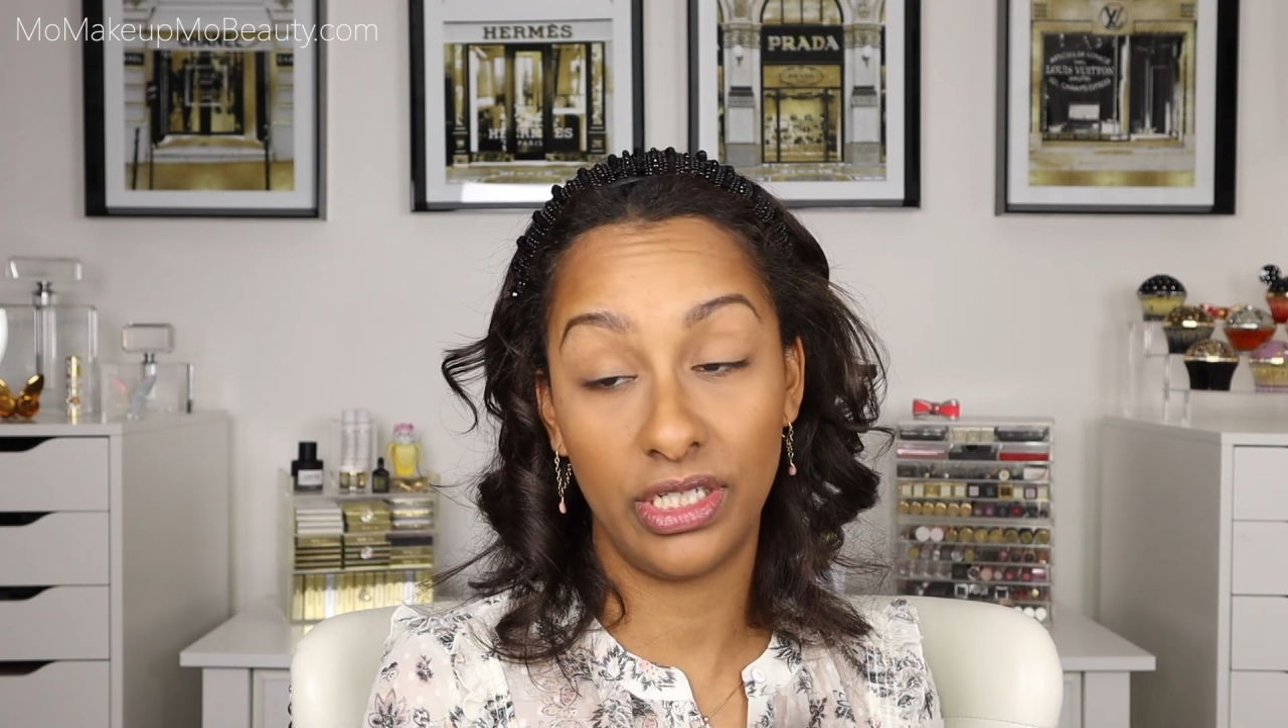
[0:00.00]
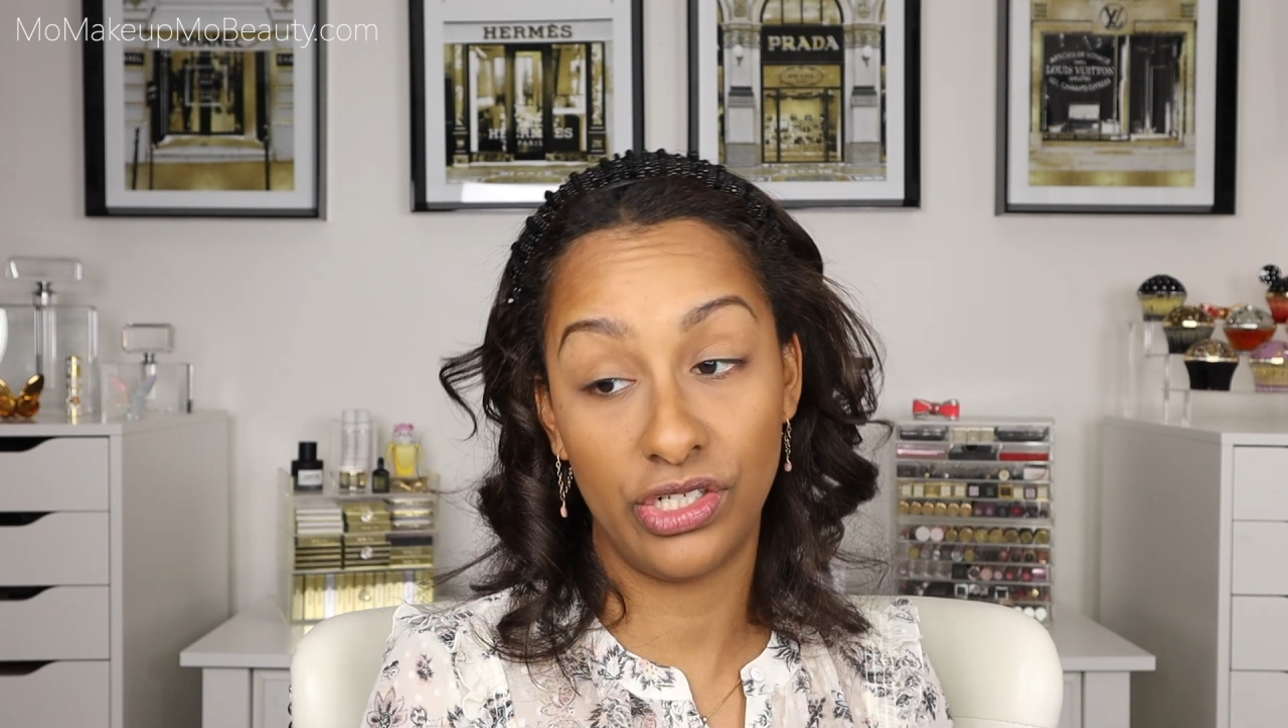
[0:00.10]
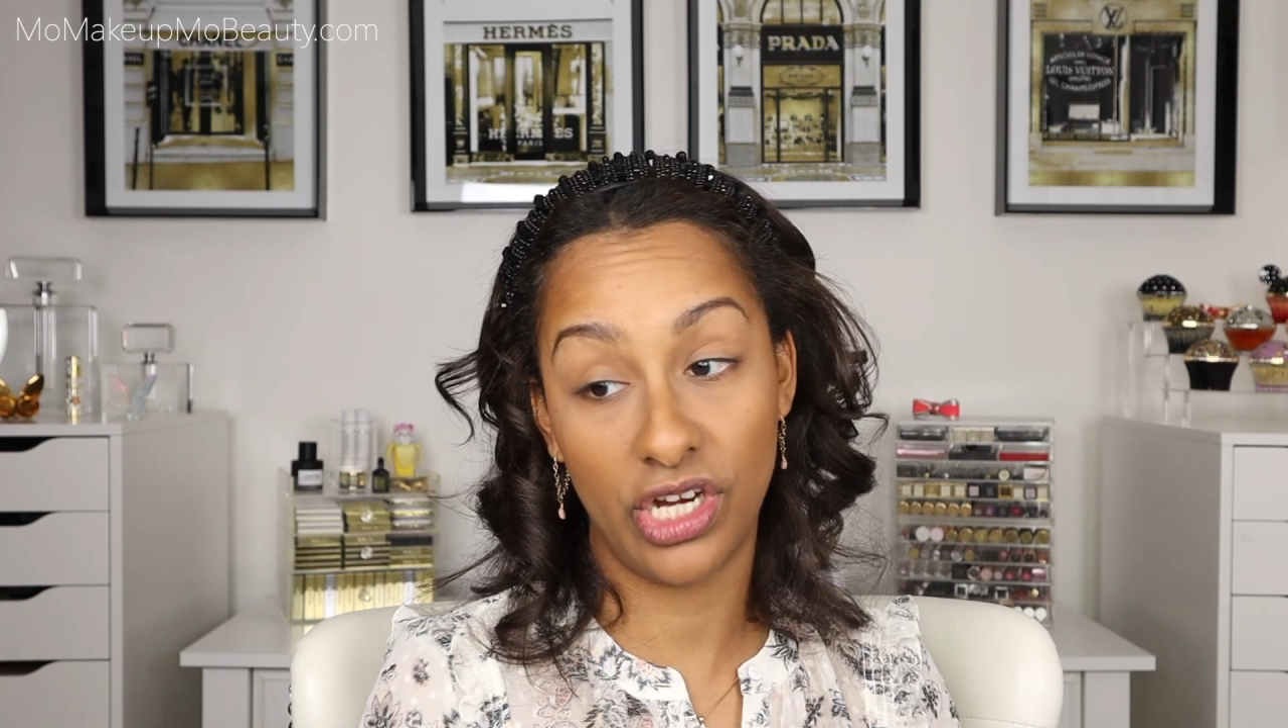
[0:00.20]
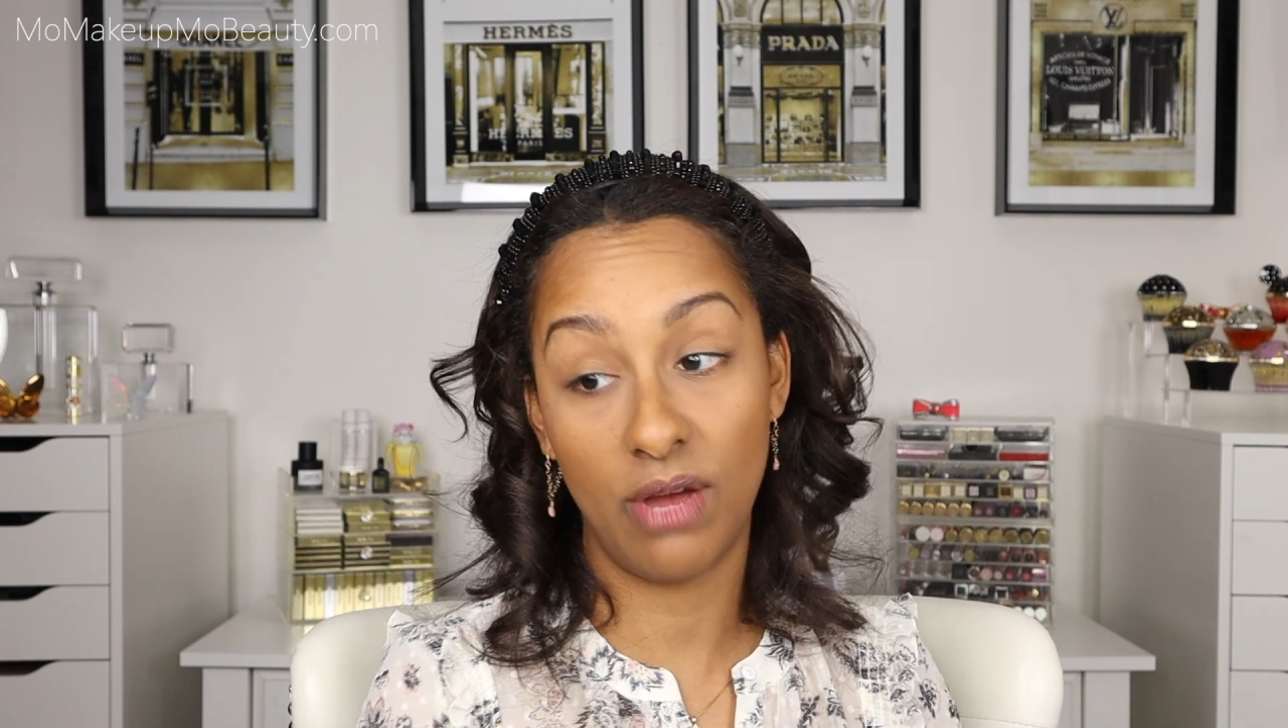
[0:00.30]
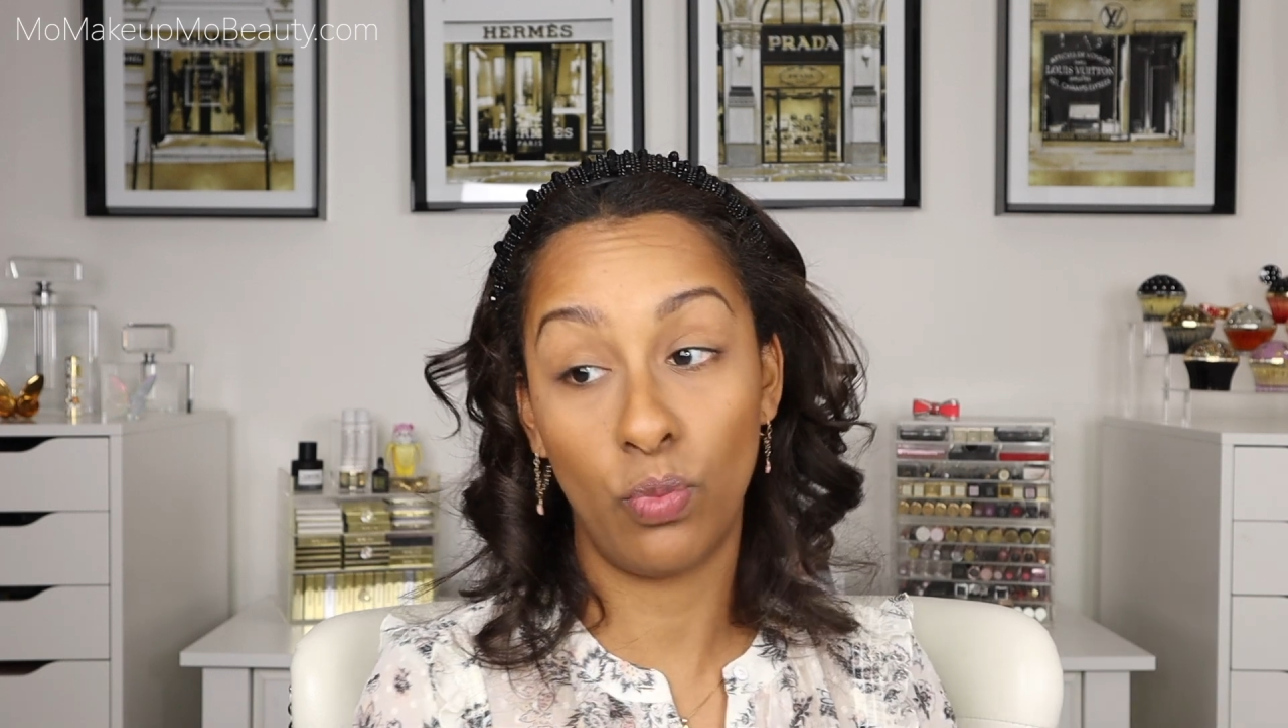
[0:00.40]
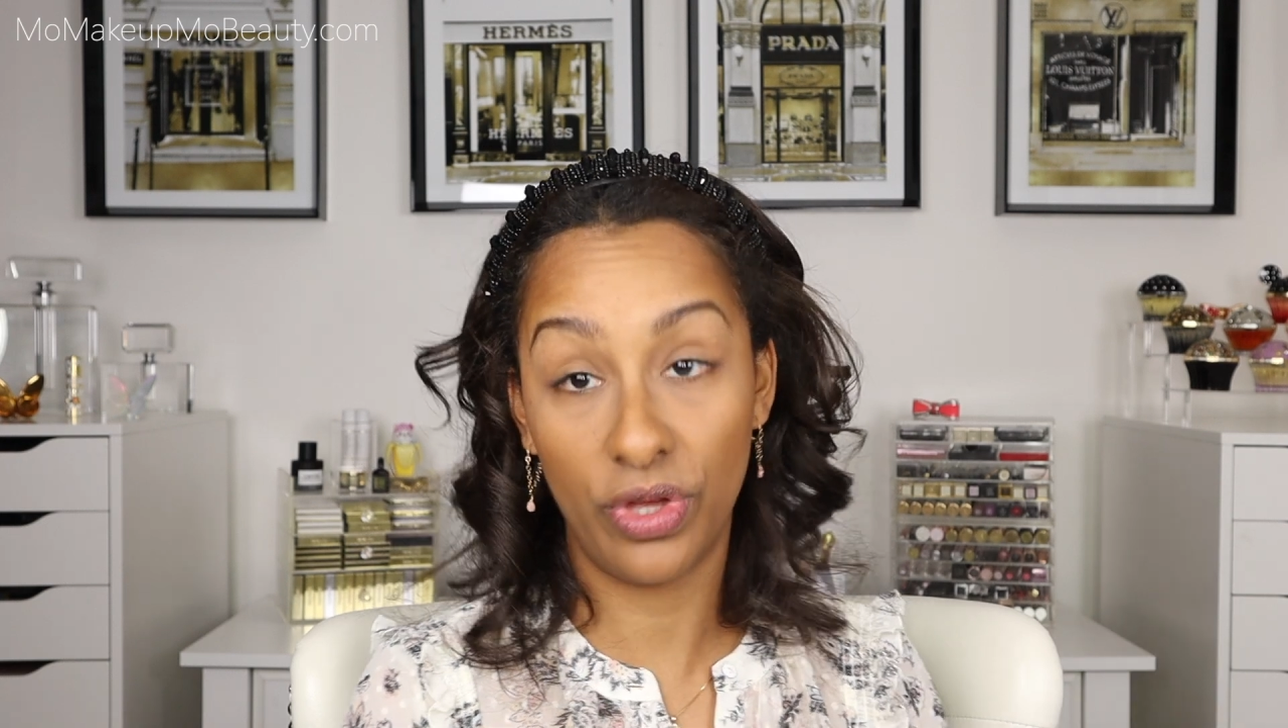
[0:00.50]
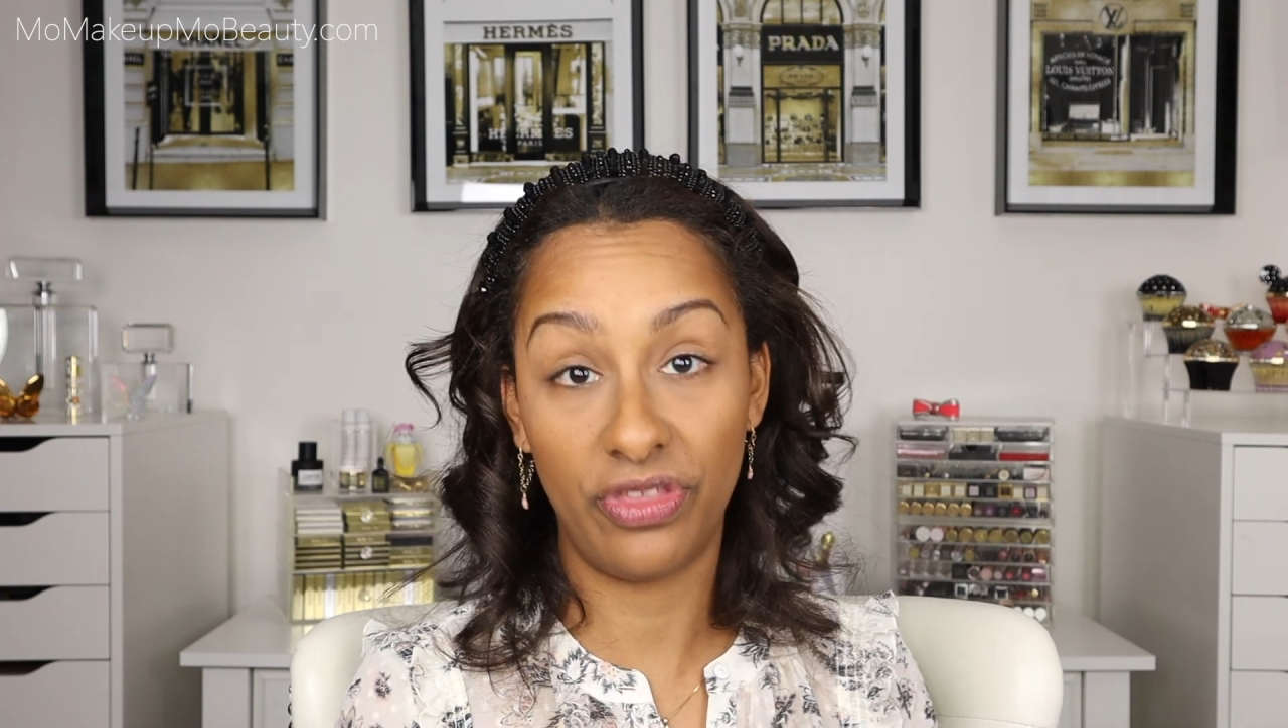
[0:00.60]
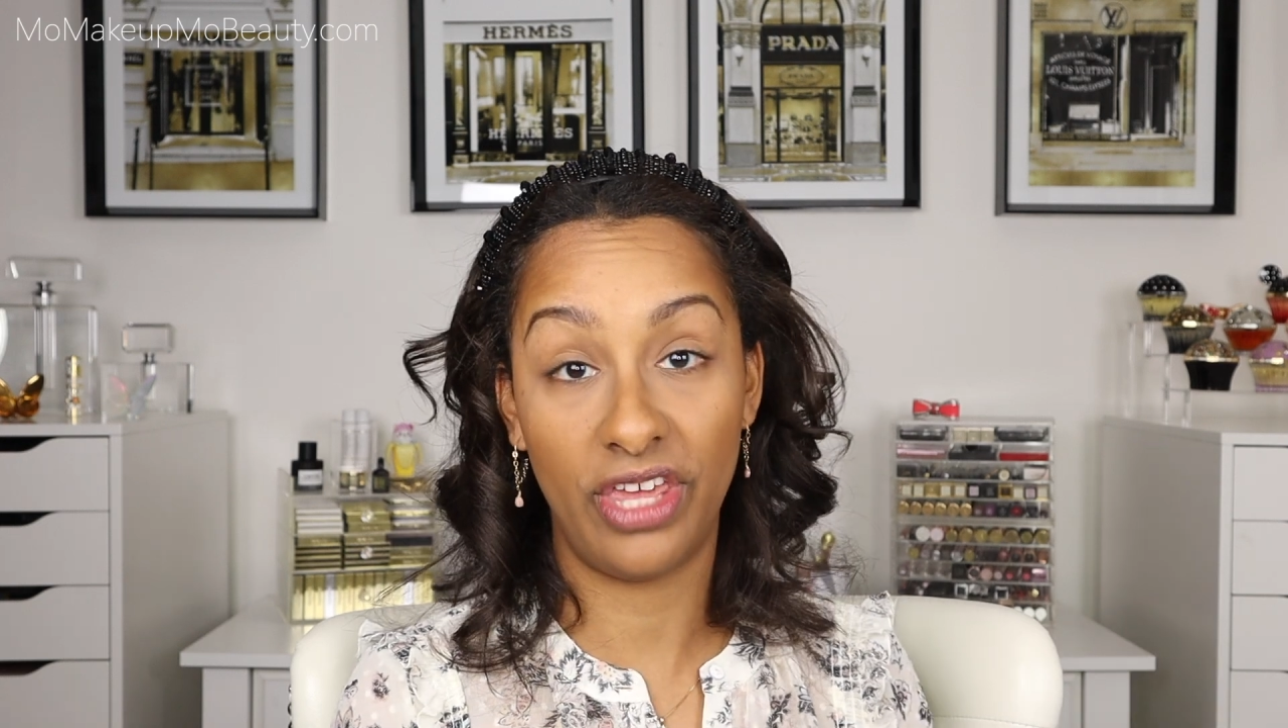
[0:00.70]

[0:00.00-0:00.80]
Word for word: good job with